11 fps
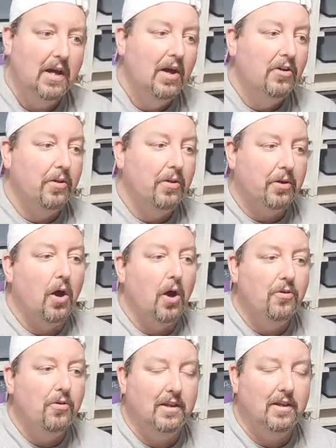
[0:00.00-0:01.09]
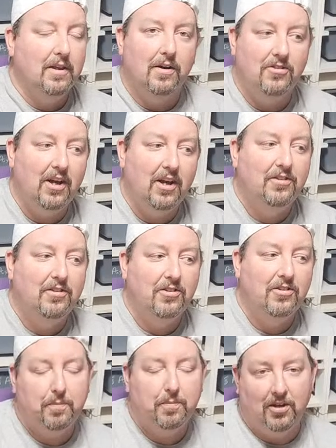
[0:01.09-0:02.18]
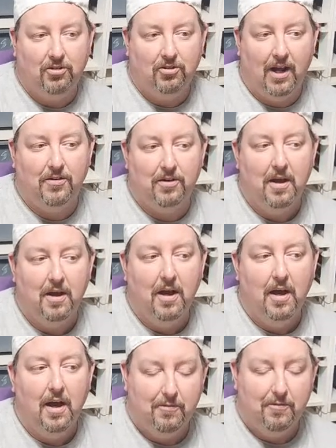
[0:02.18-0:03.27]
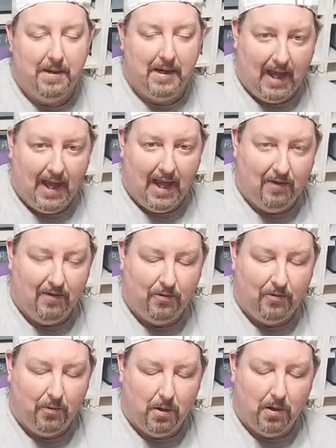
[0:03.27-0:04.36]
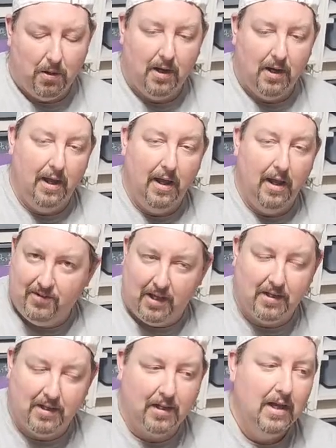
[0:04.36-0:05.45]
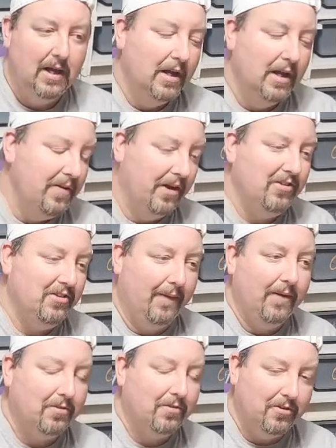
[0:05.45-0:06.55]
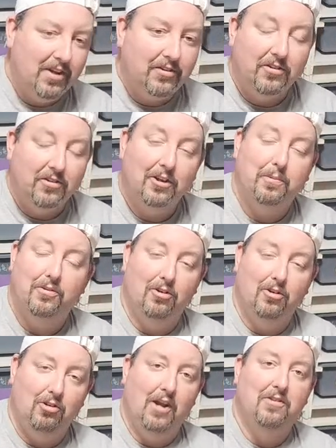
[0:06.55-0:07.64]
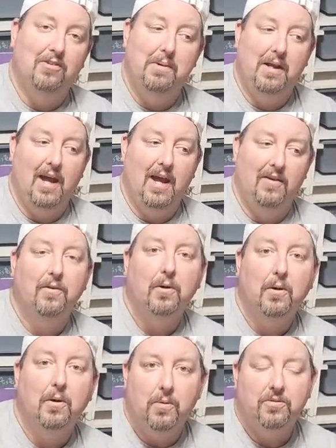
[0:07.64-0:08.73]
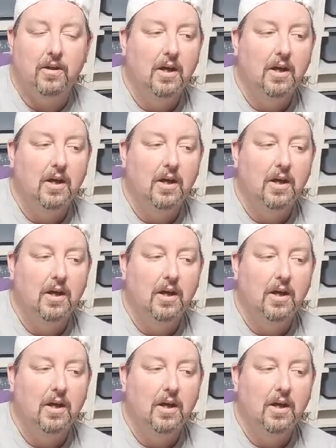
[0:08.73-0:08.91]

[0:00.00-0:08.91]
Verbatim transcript: So the ghost in there is 66% chance of being het for uh, exanthic the Xanthics are 66% chance of being het for a ghost.